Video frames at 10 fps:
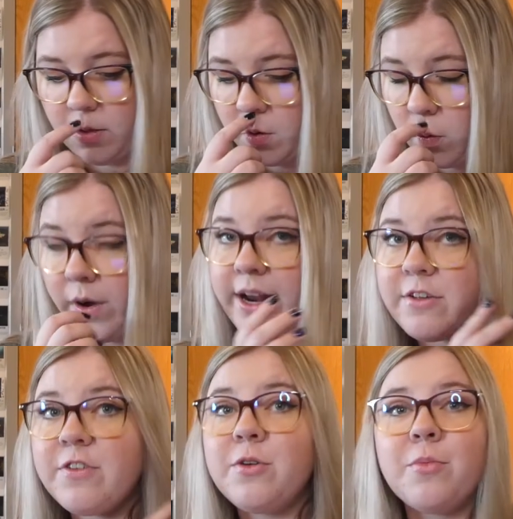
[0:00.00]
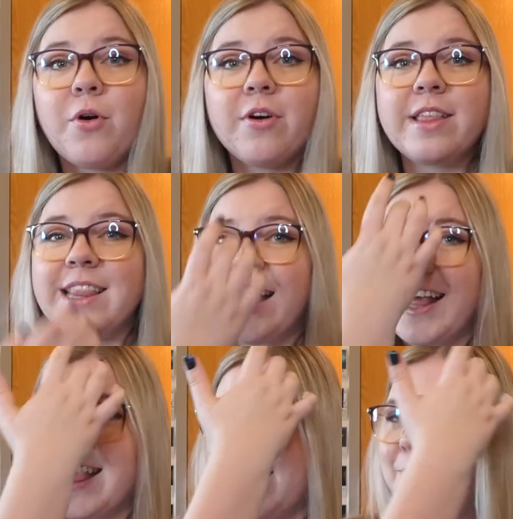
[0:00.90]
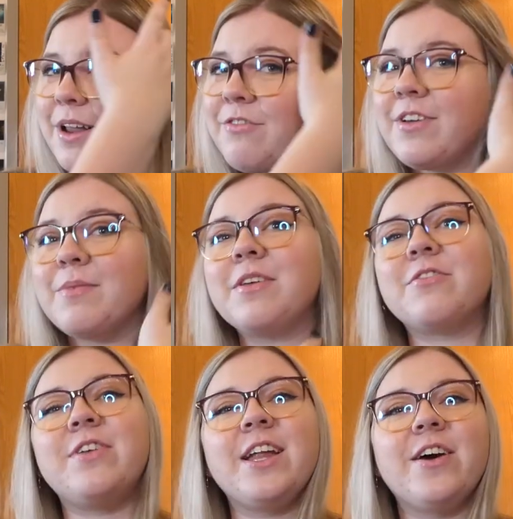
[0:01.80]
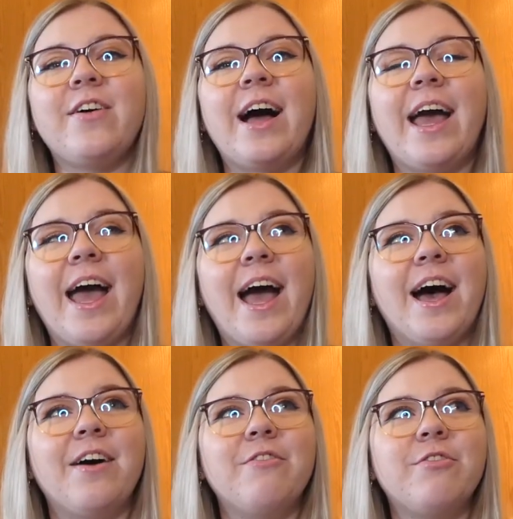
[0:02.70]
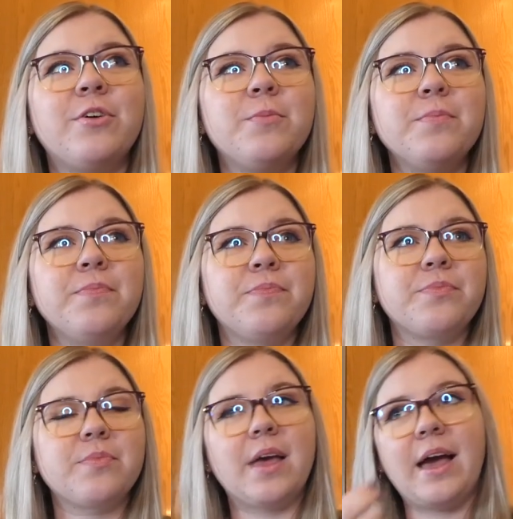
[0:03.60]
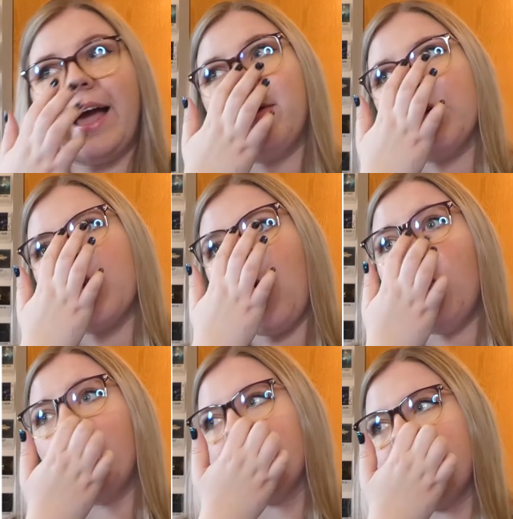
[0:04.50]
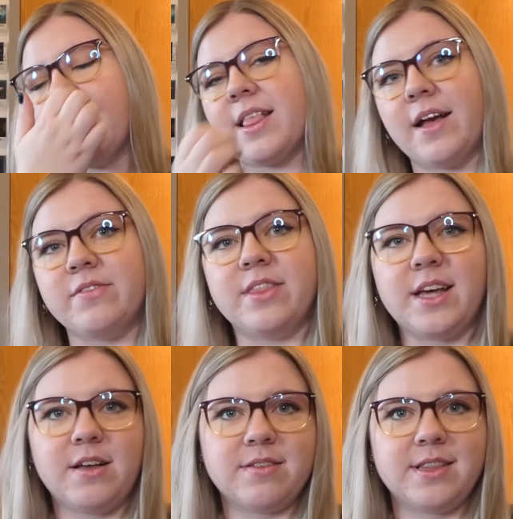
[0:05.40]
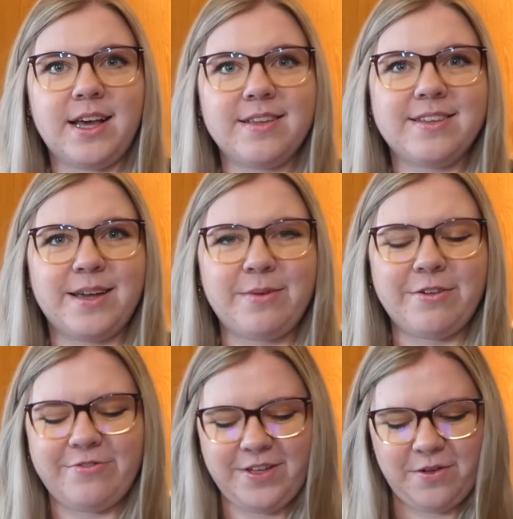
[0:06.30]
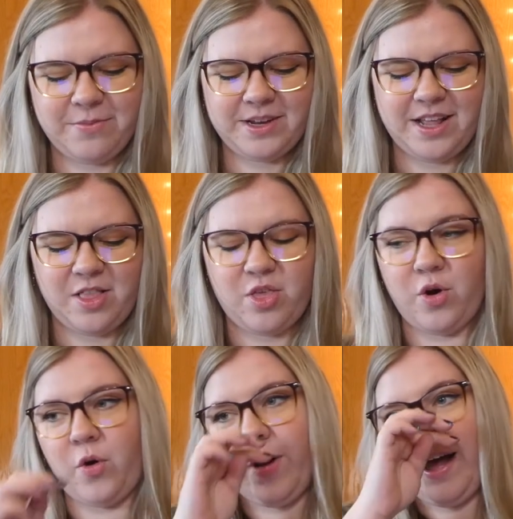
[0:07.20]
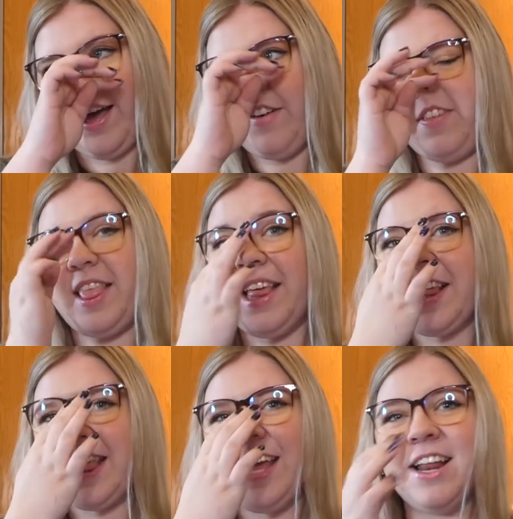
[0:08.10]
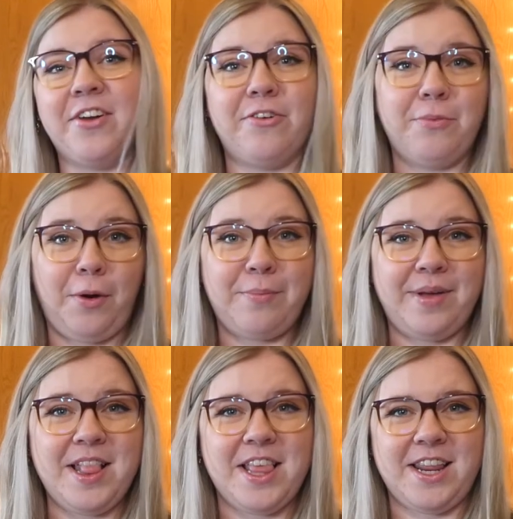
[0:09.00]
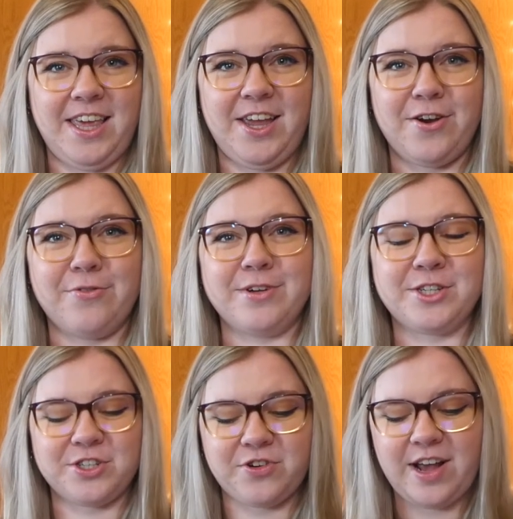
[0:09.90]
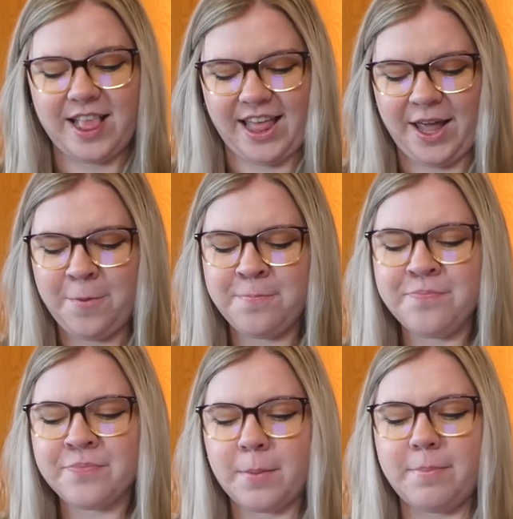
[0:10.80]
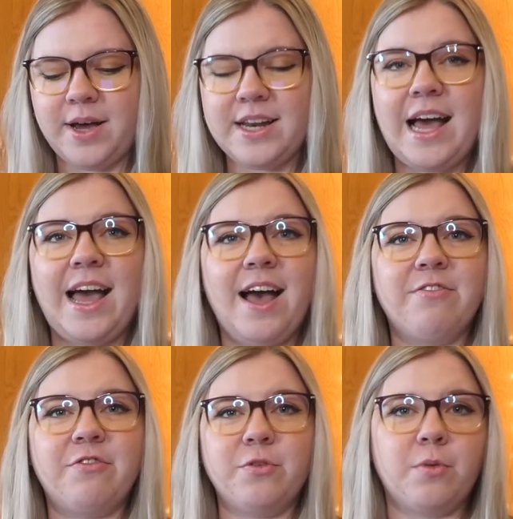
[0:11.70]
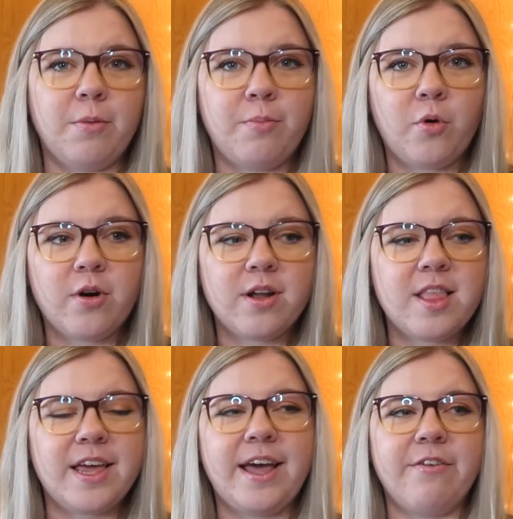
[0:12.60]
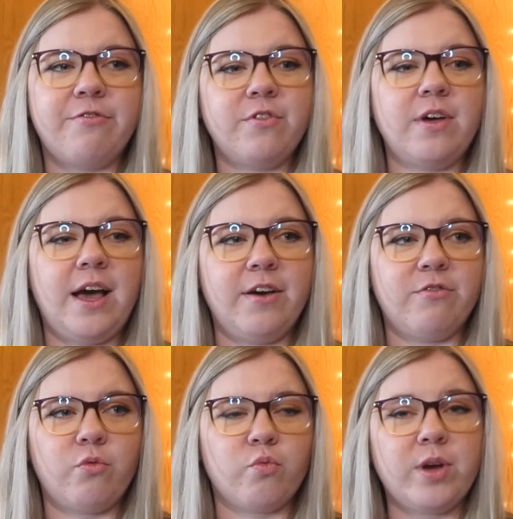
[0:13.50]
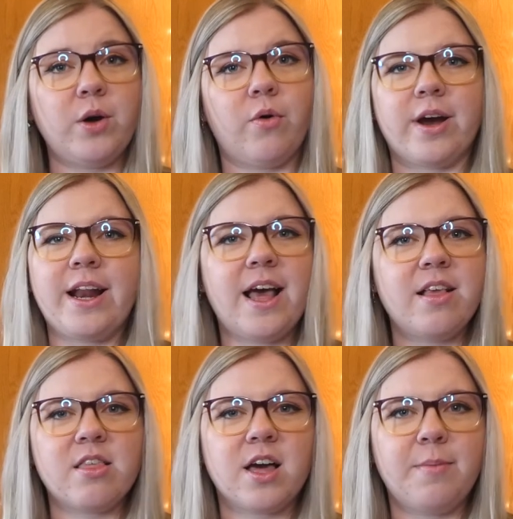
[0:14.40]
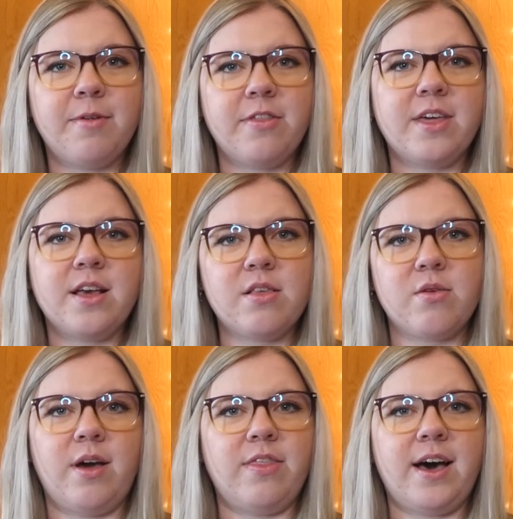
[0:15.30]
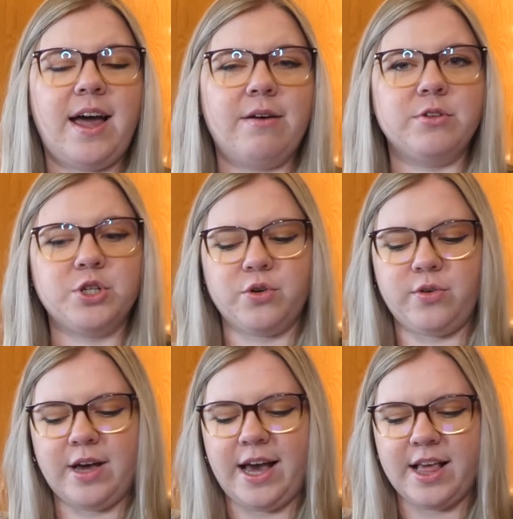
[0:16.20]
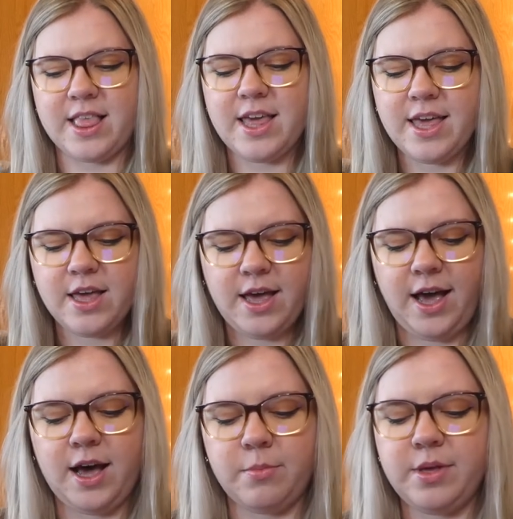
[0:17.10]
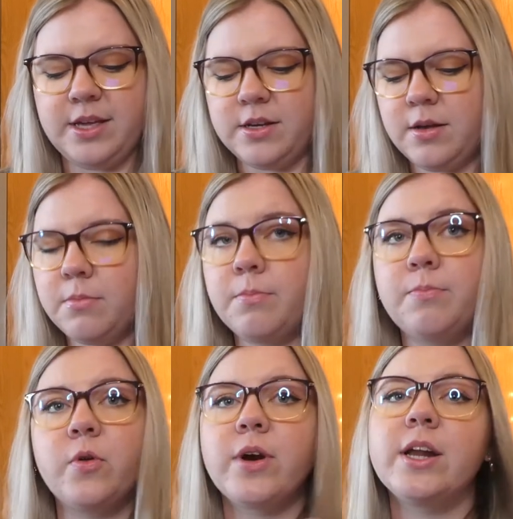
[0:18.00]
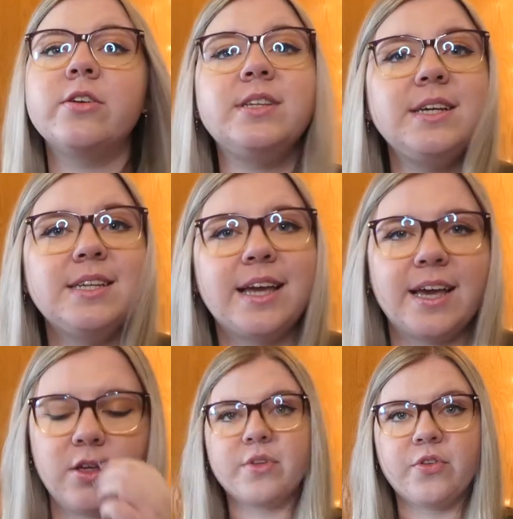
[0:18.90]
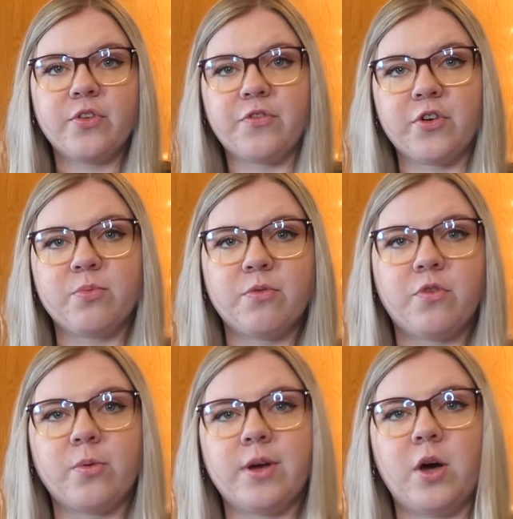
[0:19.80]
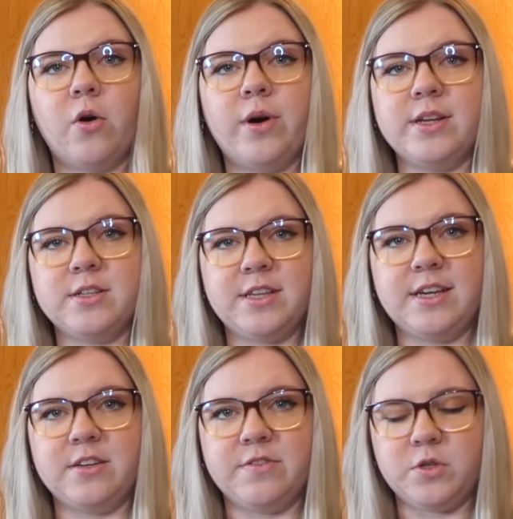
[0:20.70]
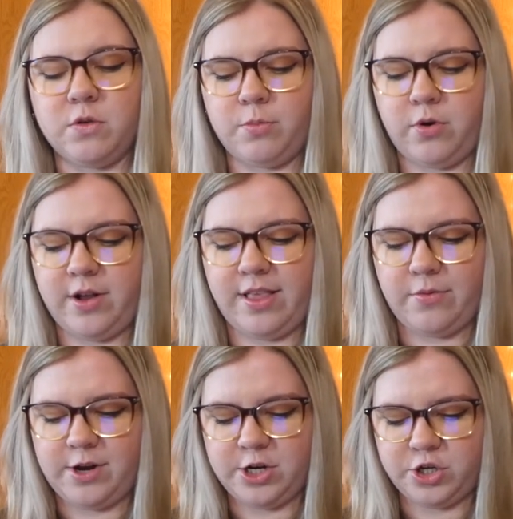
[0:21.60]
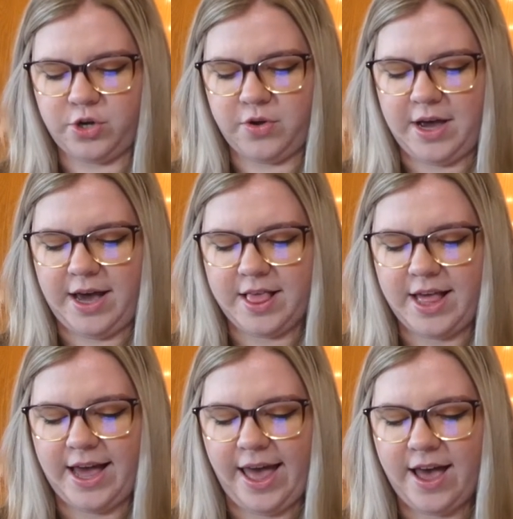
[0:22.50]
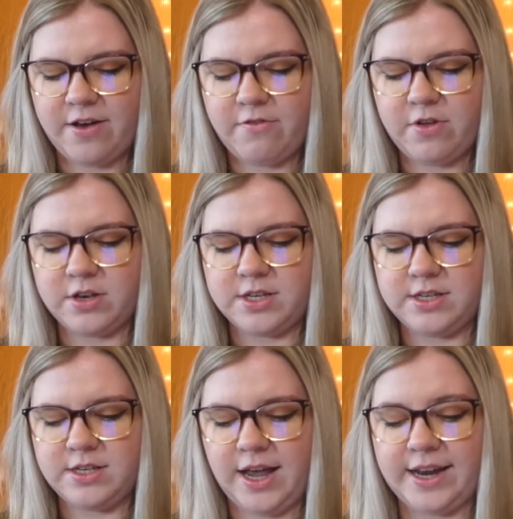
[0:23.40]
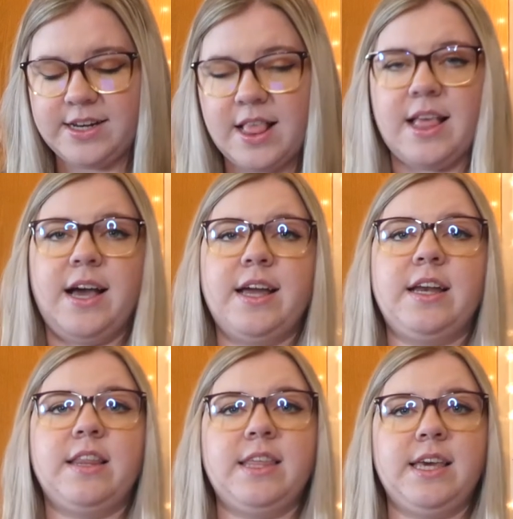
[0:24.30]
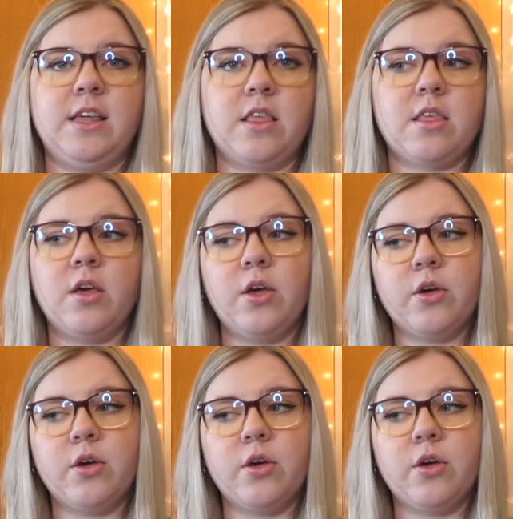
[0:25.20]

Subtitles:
quite a few more than last time that I filmed this video. I was almost at 7,000 last time I filmed. And so I have 1,600 more pins in a year, which is crazy. But I have a few more boards, and I've reorganized a couple of things, so I thought I would show you guys in greater detail. So first, before we go into the individual boards, I wanted to show you guys, I designed these